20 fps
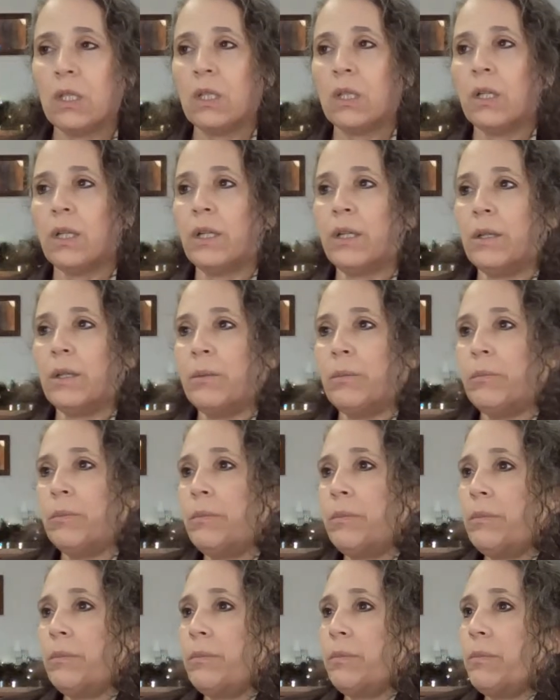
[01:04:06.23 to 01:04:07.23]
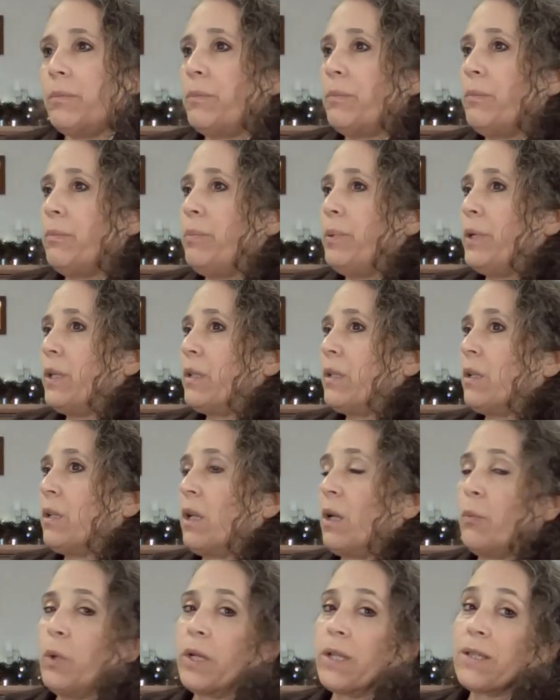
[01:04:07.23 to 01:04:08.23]
But
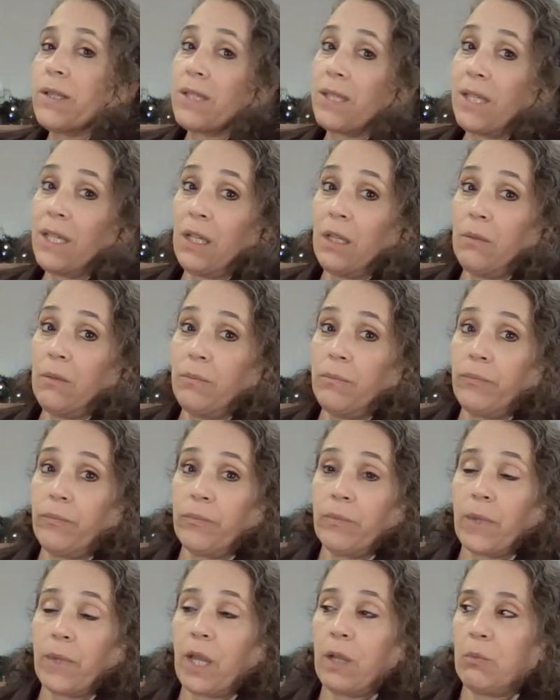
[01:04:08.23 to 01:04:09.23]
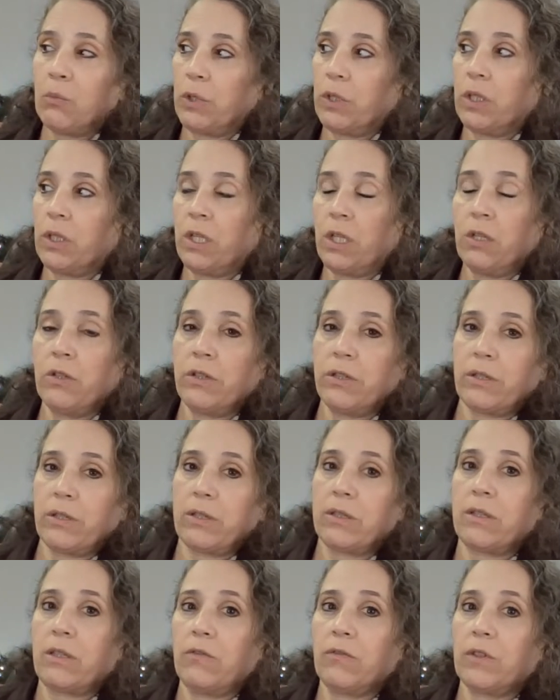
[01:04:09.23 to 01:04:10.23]
I want to see. I'm really curious to
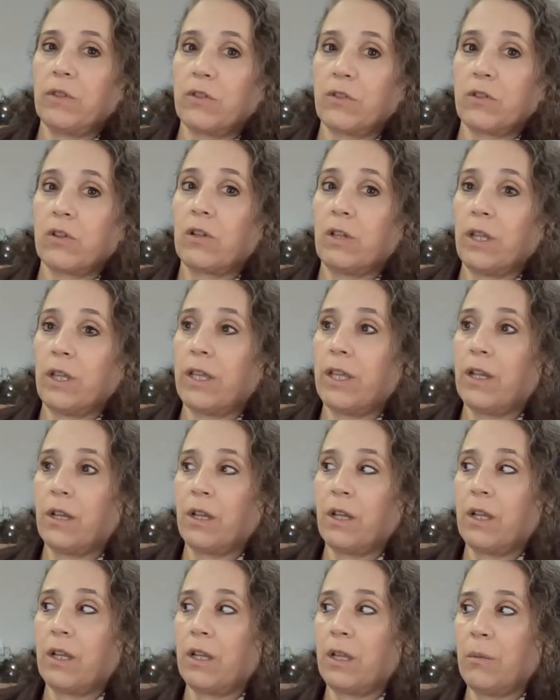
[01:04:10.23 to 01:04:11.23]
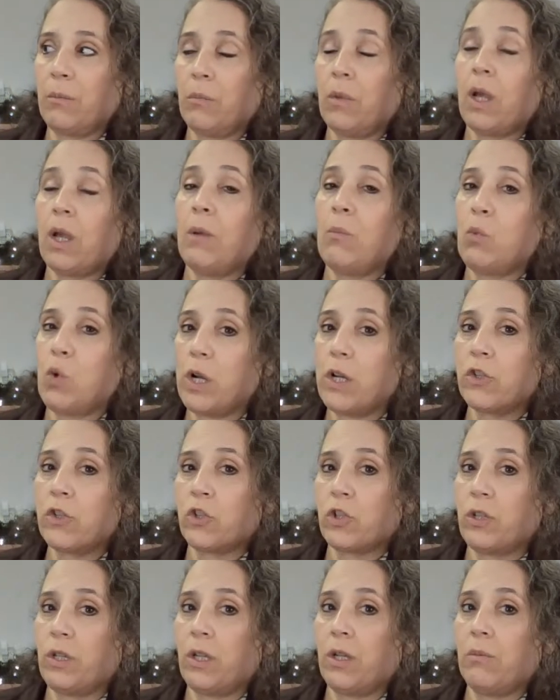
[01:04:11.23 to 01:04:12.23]
see if they'll start laying, and I'm
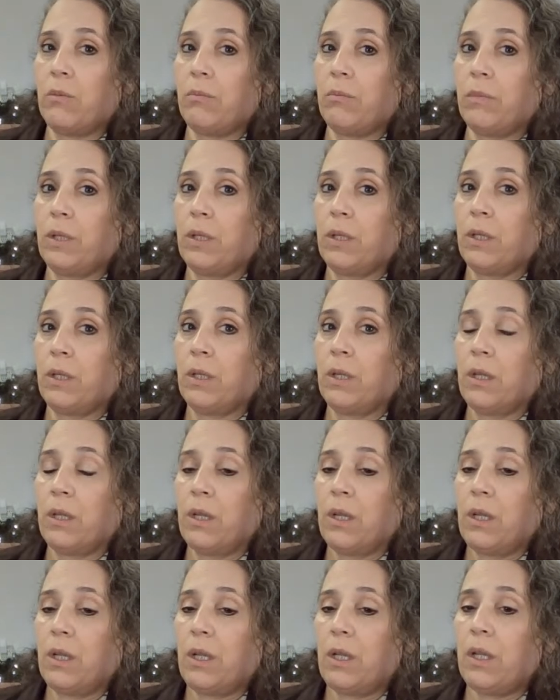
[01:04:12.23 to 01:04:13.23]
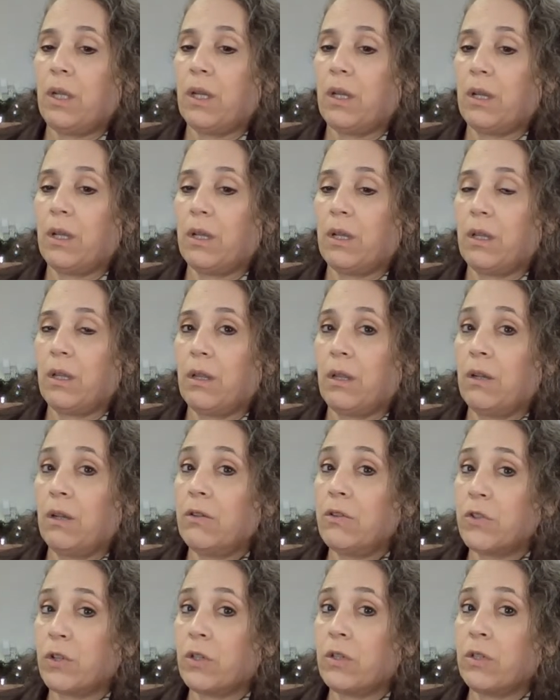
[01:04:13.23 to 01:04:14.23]
watching them, and they're
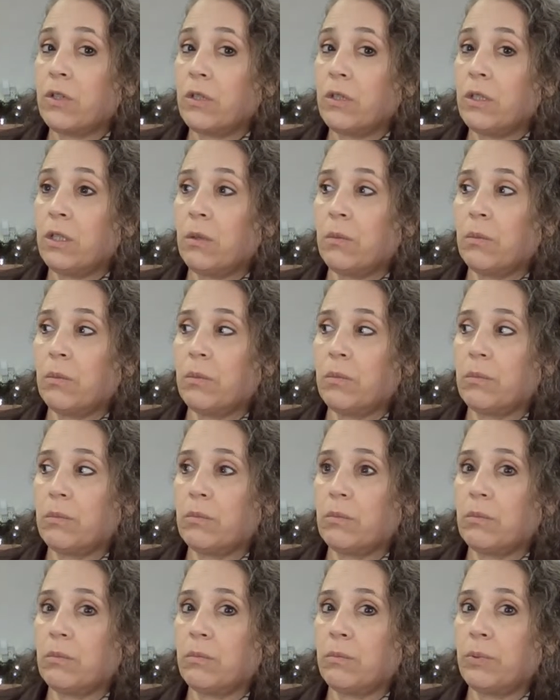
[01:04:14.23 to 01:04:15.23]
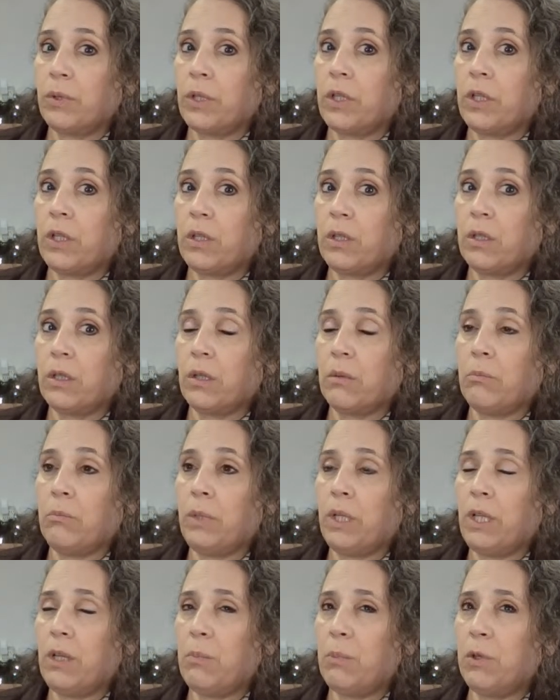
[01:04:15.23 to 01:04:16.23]
starting to look pretty good.
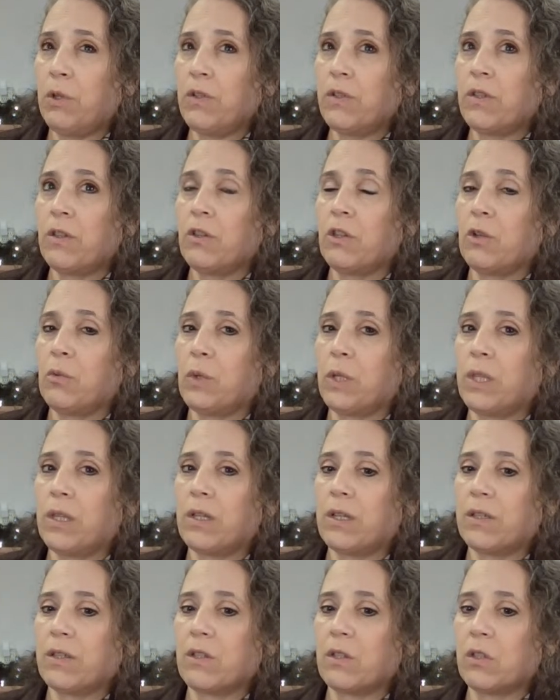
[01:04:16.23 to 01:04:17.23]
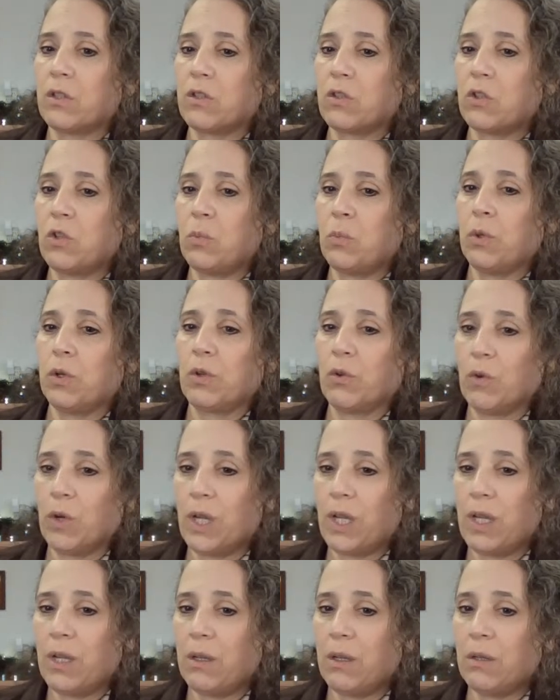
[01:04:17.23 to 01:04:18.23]
Minnie Pearl's the only one that doesn't look super
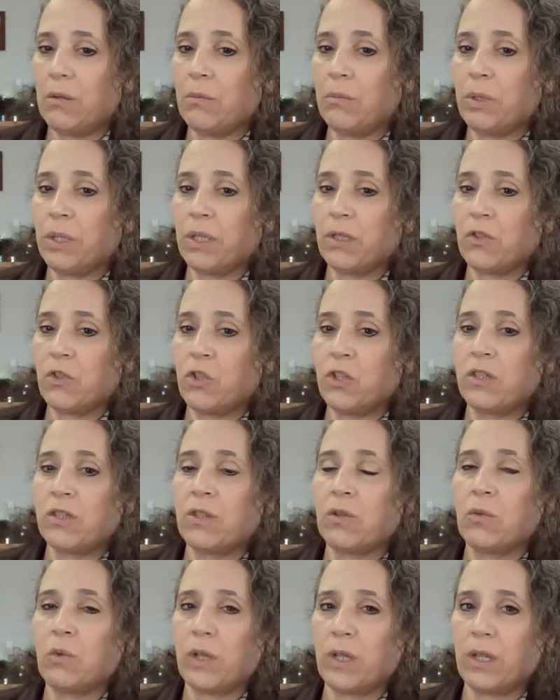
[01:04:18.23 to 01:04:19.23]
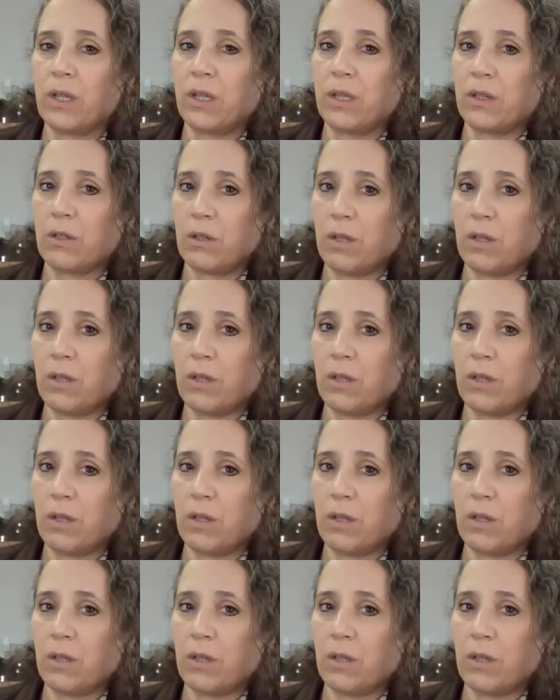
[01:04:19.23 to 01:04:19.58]
great, but she's the one that